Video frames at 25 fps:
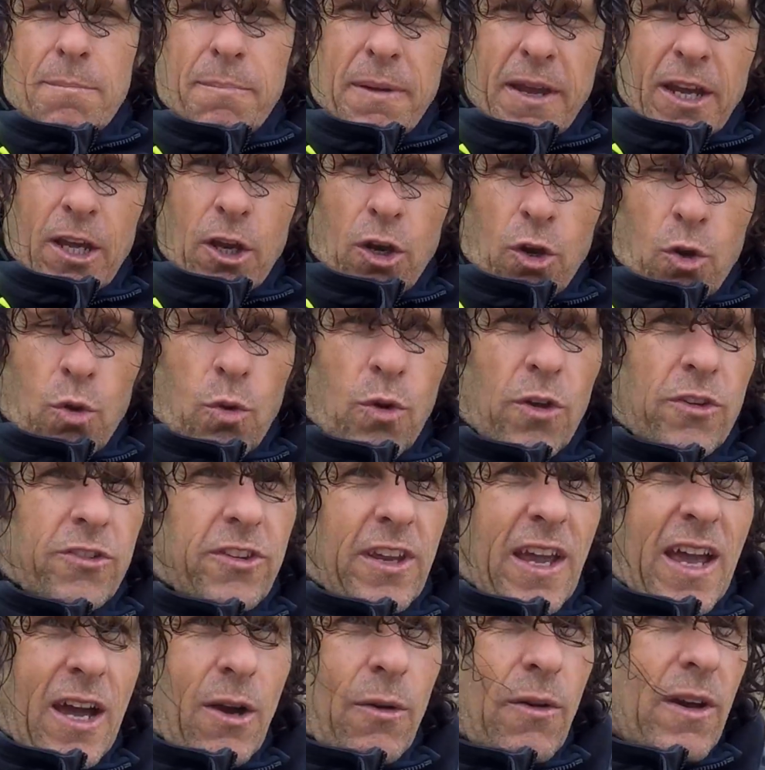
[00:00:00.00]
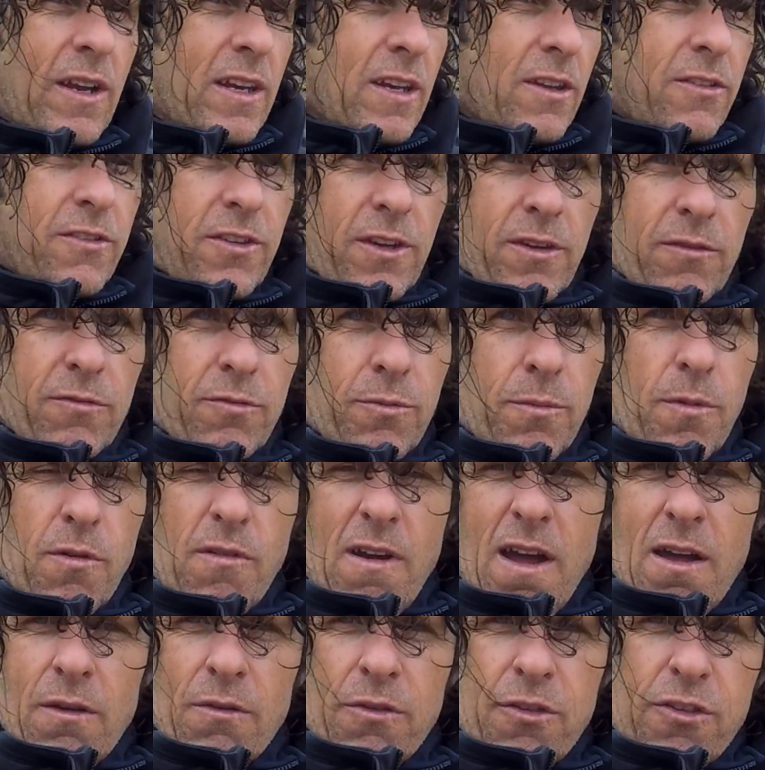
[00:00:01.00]
bigger lures out, anything from
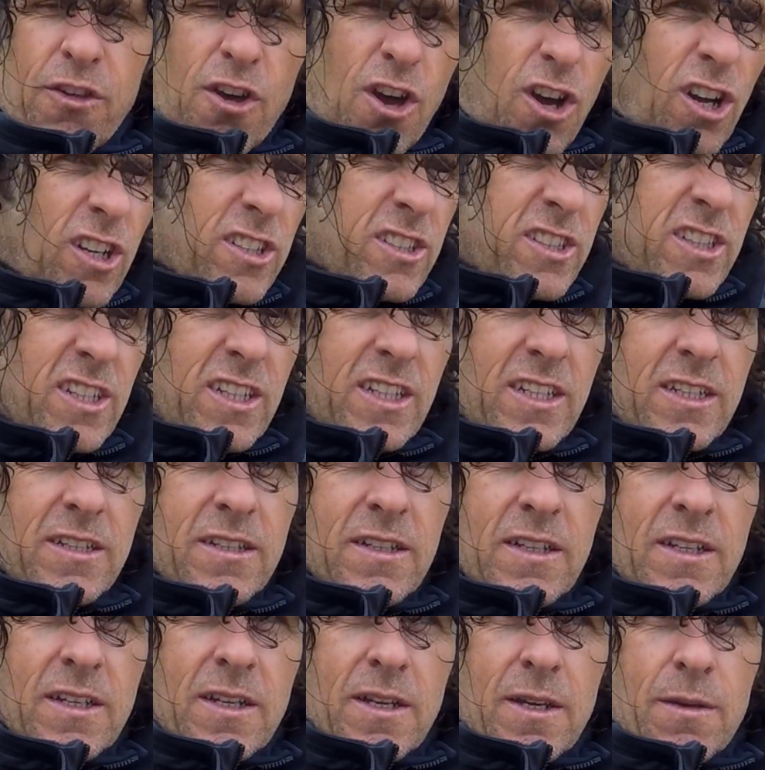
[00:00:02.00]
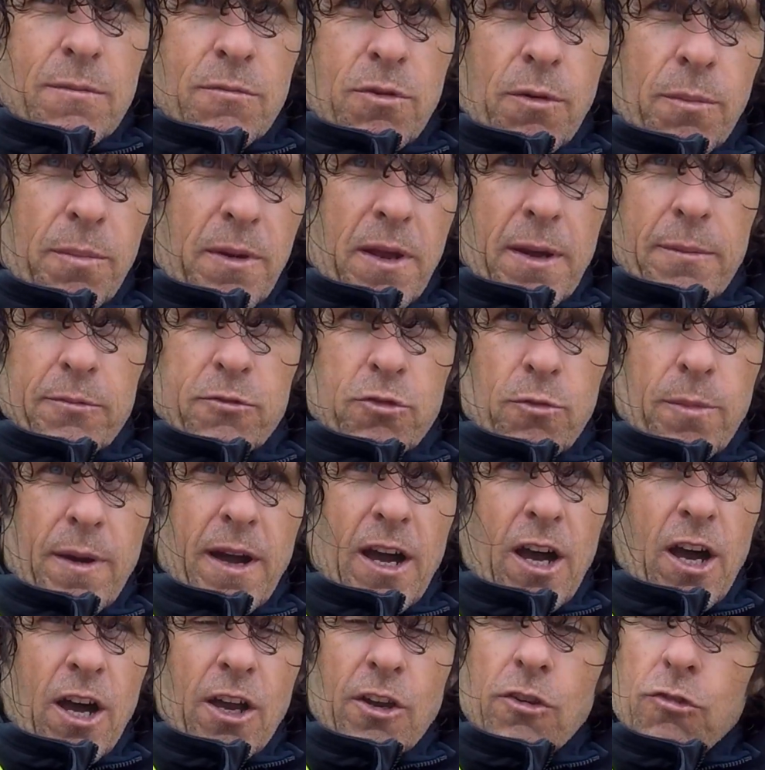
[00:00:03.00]
around 30, probably up to
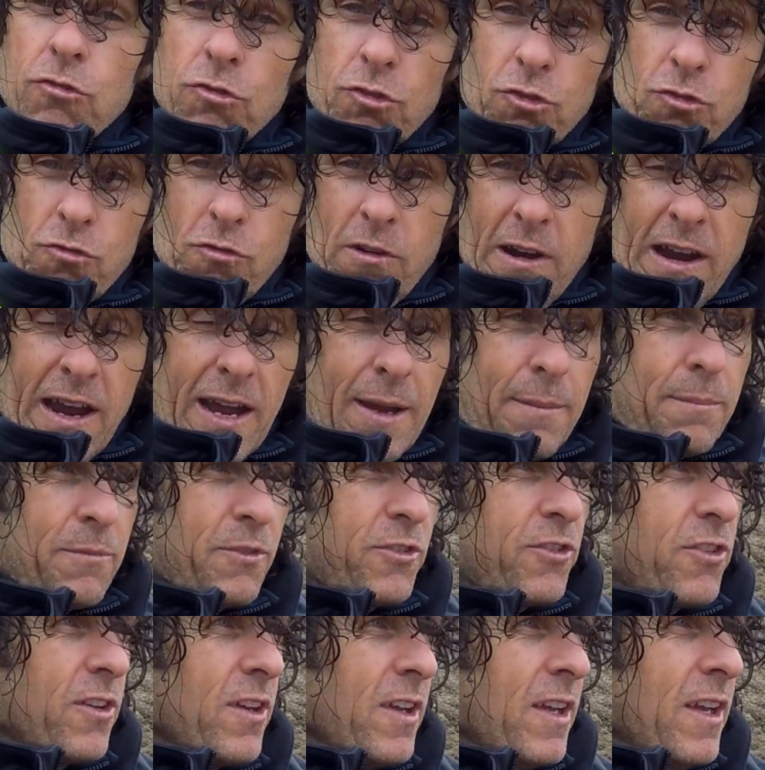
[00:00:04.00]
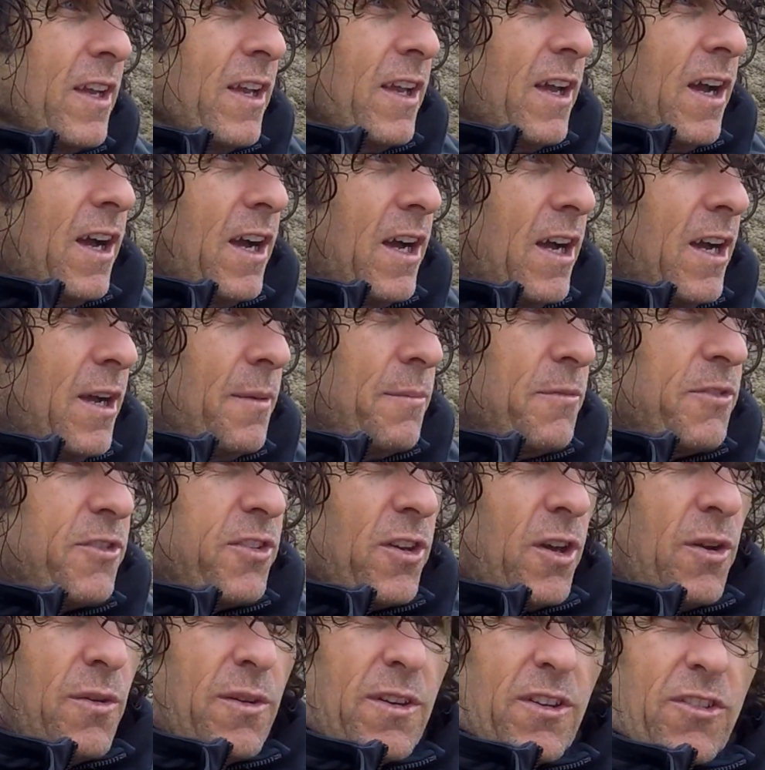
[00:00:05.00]
about 100 grams.
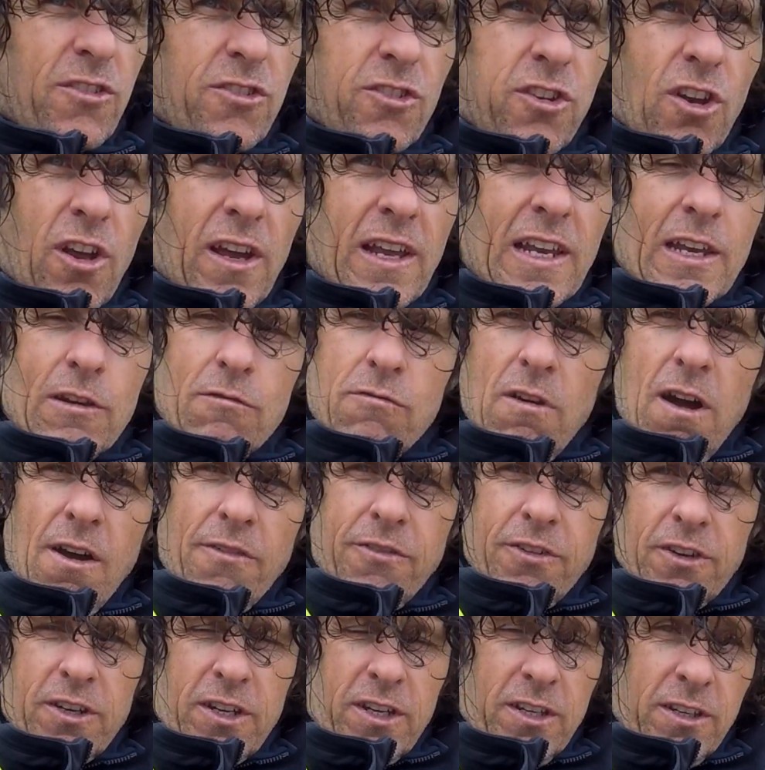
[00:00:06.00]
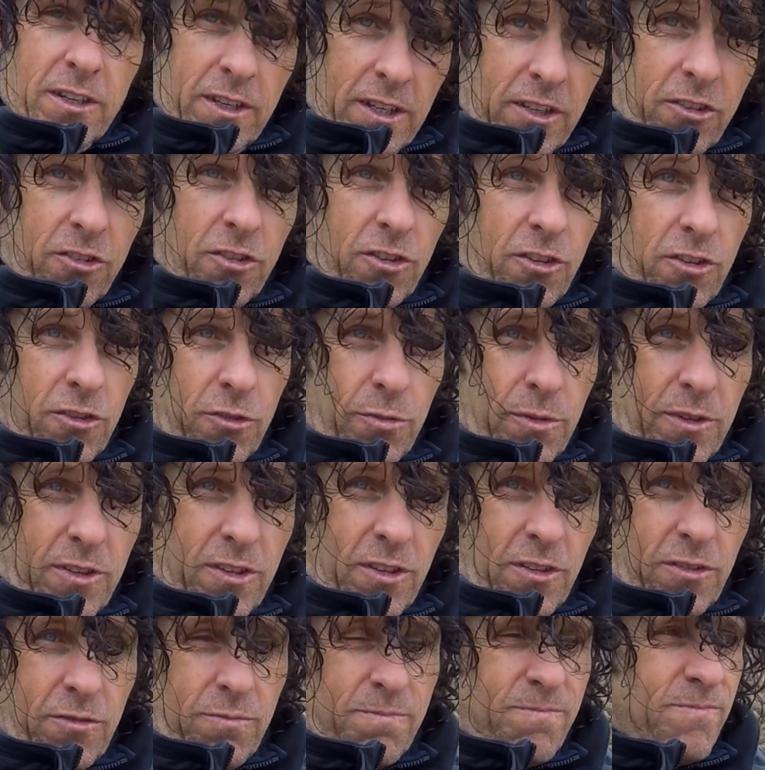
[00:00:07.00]
So in slightly rougher conditions,
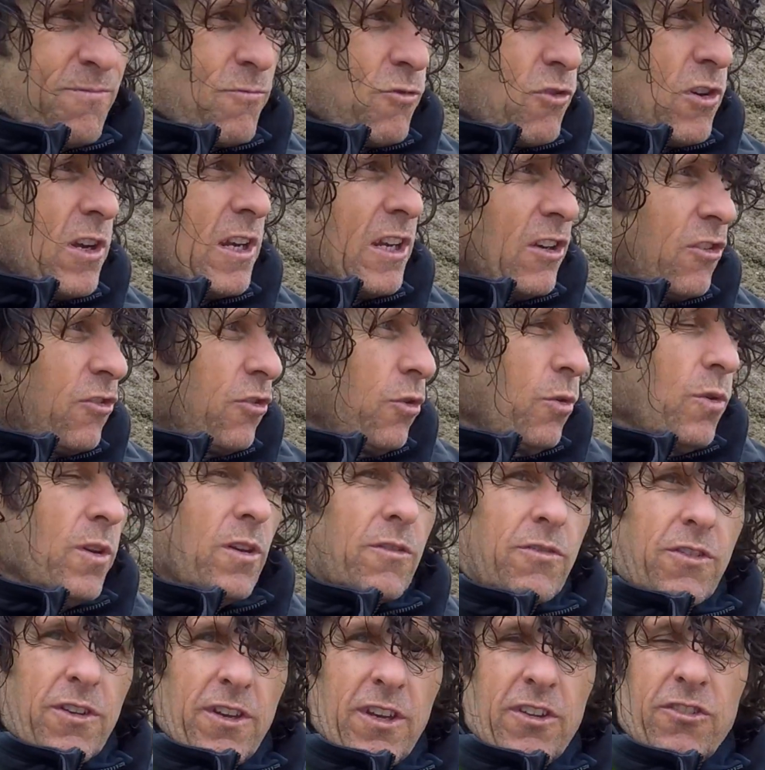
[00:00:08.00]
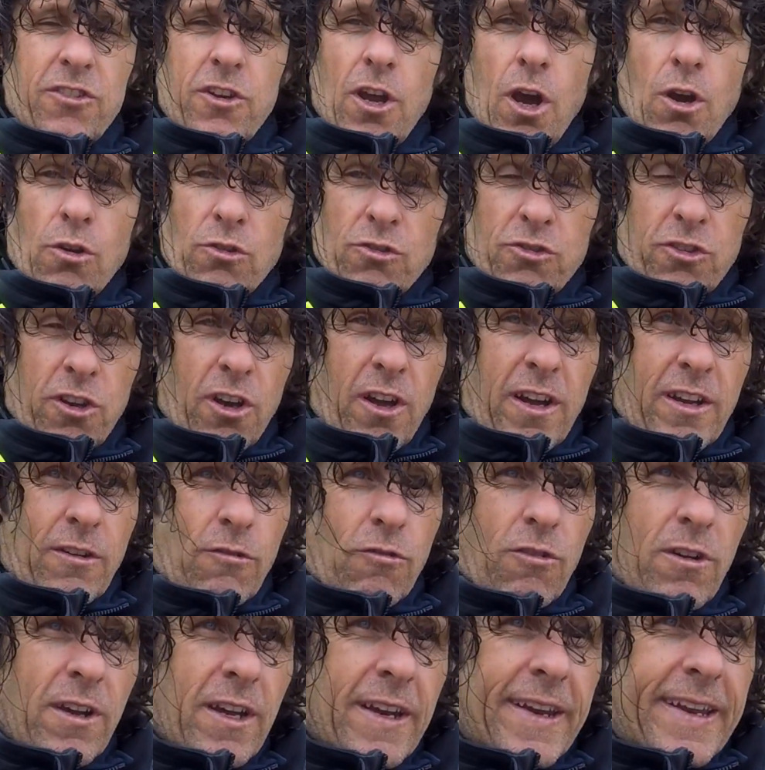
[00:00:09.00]
which is really suited for this coastline
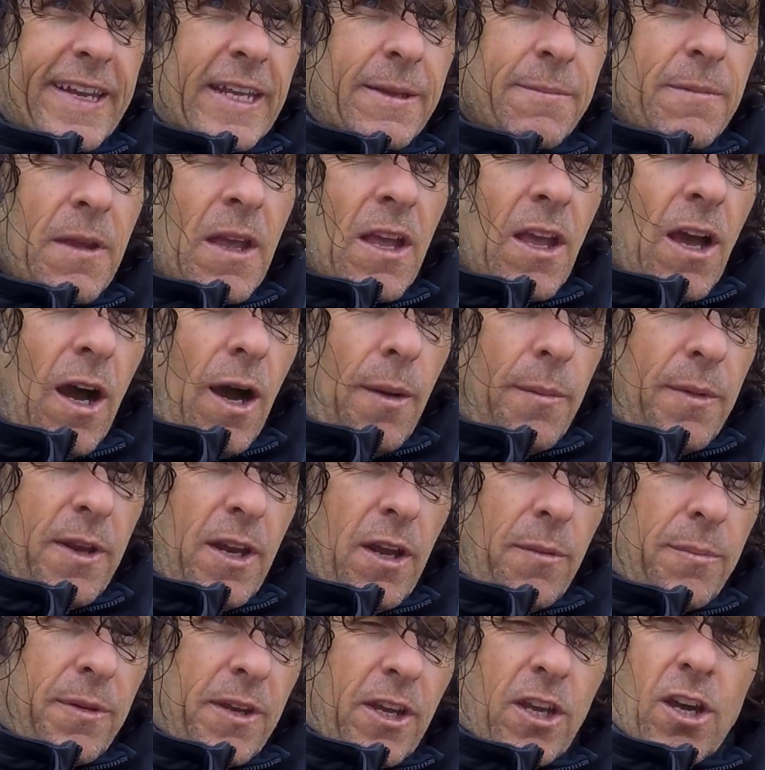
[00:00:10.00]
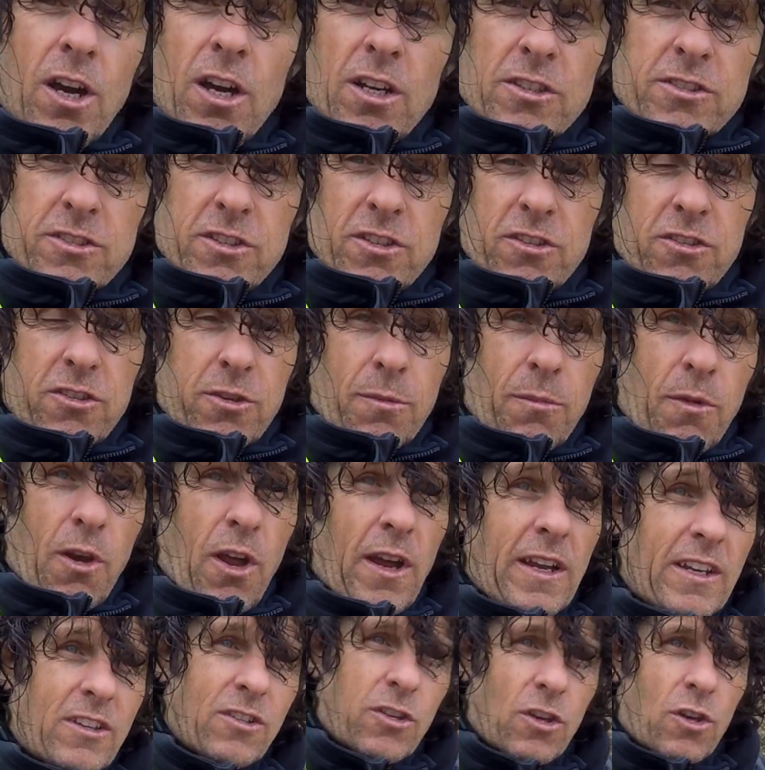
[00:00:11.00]
really. I mean, I've been casting some
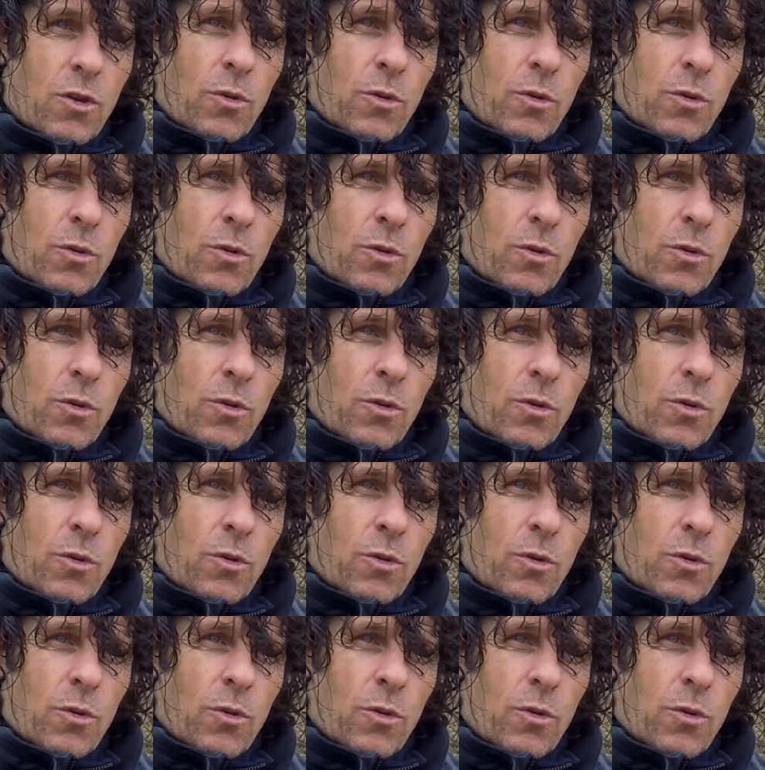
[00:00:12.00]
lighter